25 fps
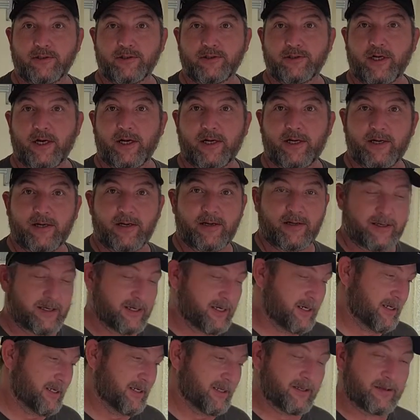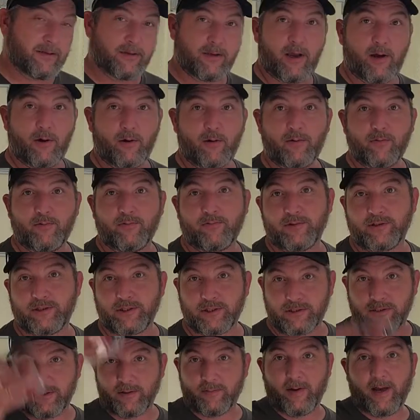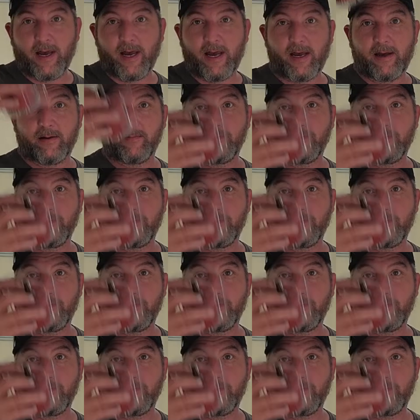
try to get in a little hole, which is up high,